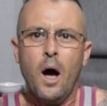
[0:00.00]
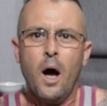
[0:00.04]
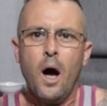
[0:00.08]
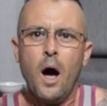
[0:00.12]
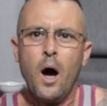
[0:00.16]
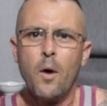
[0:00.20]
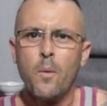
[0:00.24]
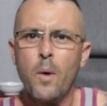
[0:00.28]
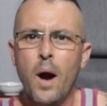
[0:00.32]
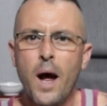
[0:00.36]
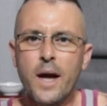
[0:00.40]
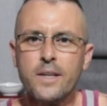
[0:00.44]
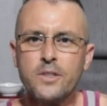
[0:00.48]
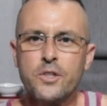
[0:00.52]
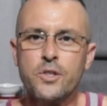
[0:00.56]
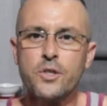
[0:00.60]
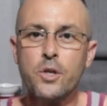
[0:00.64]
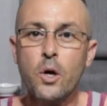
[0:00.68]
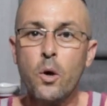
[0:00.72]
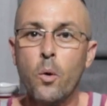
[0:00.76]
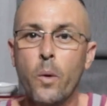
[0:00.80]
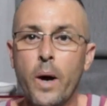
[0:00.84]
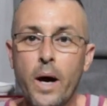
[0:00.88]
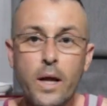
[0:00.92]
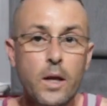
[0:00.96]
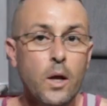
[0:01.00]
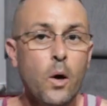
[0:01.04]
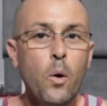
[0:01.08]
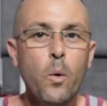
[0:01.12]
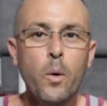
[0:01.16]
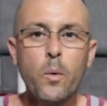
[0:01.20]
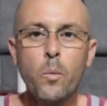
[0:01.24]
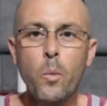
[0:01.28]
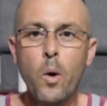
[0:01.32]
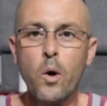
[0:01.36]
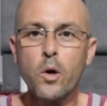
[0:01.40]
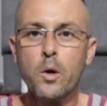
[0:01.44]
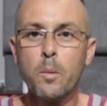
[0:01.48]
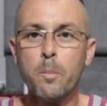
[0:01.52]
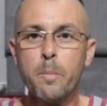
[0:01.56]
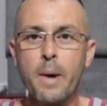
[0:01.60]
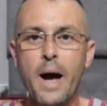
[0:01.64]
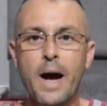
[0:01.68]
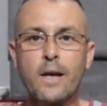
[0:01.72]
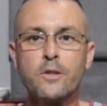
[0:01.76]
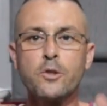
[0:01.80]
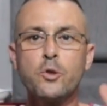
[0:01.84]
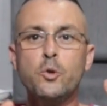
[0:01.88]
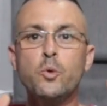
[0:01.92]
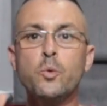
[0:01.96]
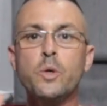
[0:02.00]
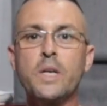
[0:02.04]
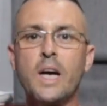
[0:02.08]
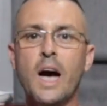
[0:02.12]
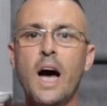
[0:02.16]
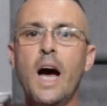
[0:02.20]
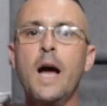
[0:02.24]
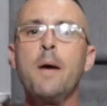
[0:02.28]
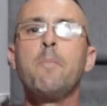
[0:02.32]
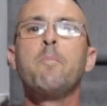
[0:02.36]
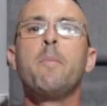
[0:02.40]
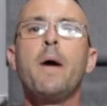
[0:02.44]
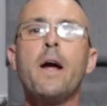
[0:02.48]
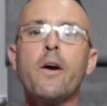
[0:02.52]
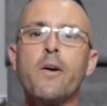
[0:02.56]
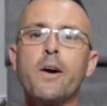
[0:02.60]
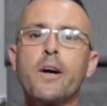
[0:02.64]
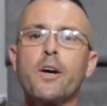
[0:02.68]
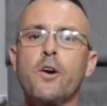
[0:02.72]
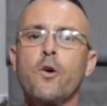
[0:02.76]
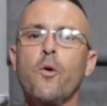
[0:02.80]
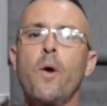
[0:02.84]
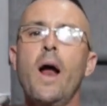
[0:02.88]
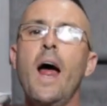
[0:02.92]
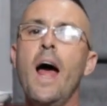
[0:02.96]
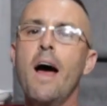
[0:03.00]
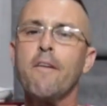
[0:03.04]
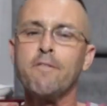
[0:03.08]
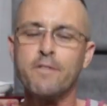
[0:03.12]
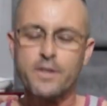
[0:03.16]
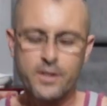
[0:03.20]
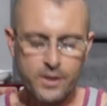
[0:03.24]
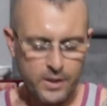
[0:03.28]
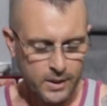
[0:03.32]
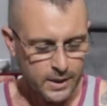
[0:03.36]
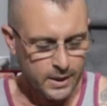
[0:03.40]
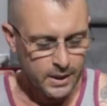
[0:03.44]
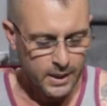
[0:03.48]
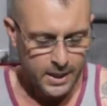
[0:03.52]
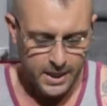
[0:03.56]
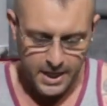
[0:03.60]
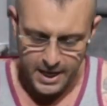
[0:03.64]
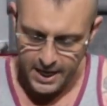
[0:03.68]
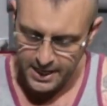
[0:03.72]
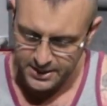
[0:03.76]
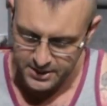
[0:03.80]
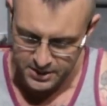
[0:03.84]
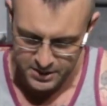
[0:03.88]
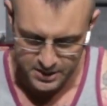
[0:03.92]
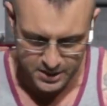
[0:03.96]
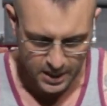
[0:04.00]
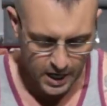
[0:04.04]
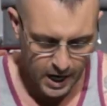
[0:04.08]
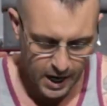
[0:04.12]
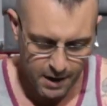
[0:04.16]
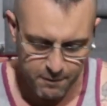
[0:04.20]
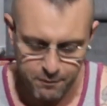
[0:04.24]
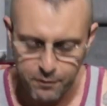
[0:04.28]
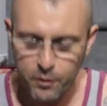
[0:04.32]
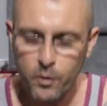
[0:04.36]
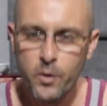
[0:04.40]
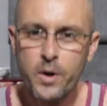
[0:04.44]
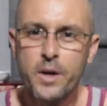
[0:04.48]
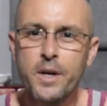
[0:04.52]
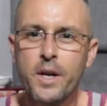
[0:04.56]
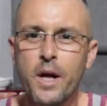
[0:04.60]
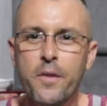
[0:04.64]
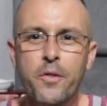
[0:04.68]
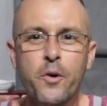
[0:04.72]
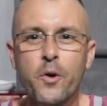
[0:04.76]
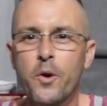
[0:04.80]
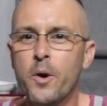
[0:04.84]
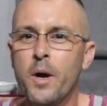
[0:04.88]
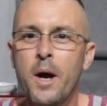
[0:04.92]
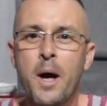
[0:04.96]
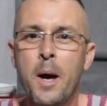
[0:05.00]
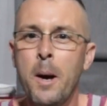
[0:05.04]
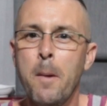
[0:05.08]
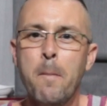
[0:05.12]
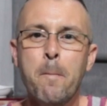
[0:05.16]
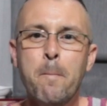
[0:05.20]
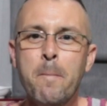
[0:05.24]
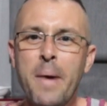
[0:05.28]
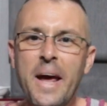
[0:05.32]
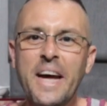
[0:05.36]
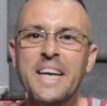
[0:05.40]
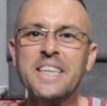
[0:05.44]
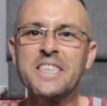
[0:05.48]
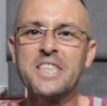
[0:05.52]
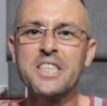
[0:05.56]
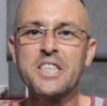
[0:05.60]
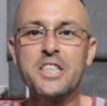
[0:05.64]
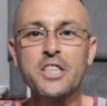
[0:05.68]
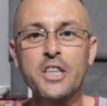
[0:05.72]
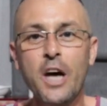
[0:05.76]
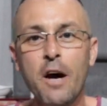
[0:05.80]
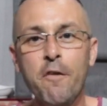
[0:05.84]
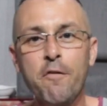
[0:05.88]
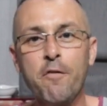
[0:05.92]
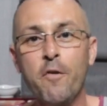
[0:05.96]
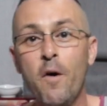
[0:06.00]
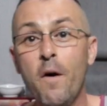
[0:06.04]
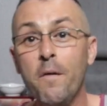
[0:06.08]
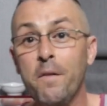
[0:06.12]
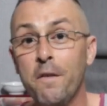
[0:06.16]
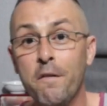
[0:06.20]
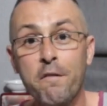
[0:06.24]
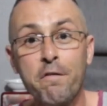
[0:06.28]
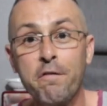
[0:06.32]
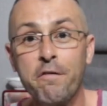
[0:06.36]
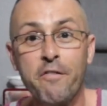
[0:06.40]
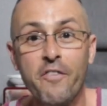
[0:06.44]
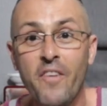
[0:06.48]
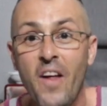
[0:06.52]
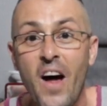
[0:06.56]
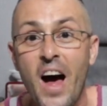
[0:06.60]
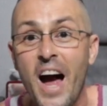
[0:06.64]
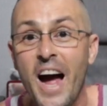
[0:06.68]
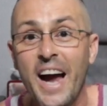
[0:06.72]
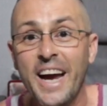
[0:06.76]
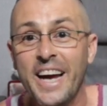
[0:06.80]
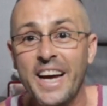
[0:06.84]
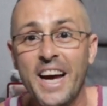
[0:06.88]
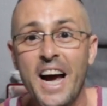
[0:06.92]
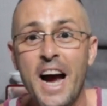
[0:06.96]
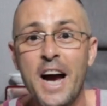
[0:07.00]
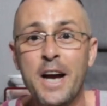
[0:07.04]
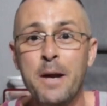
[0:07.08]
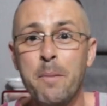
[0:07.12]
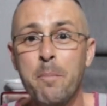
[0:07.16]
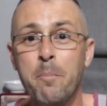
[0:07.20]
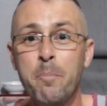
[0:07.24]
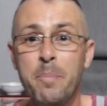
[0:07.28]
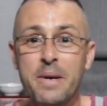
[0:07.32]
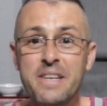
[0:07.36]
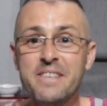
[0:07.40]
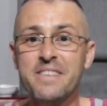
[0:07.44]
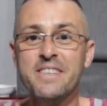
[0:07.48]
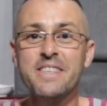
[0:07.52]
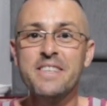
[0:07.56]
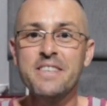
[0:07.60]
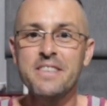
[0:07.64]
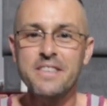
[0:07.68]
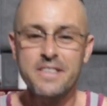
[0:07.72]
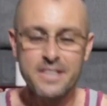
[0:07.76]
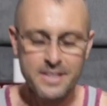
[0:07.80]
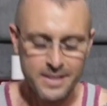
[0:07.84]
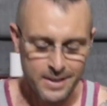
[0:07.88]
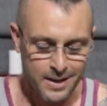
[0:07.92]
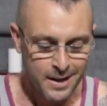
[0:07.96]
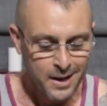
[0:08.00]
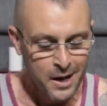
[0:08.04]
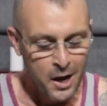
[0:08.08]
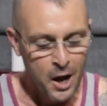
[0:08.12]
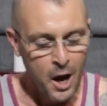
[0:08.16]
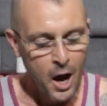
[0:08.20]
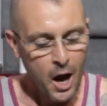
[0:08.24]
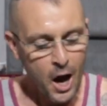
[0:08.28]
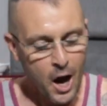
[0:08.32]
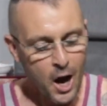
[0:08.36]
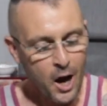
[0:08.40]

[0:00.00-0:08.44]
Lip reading: All right, so hello and welcome back to Chimera Craft. It's time for another make stuff on the fly kind of business.